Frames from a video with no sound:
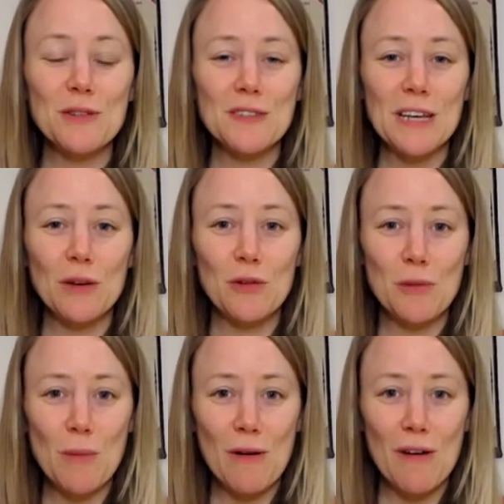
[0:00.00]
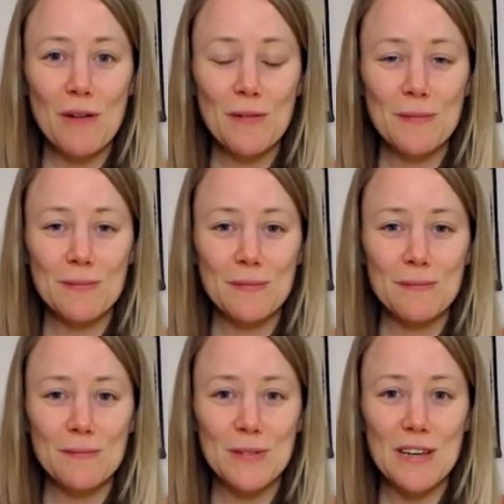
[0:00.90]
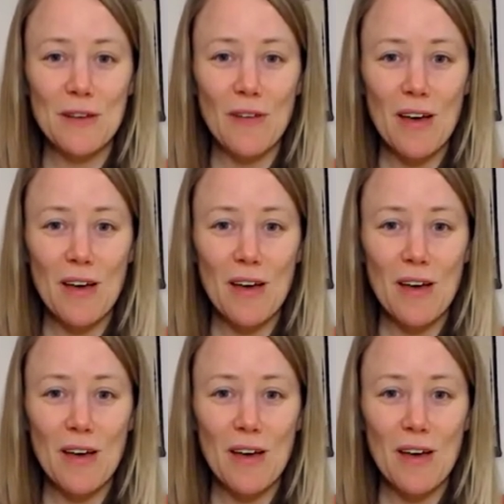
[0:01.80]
you tomorrow for day 5.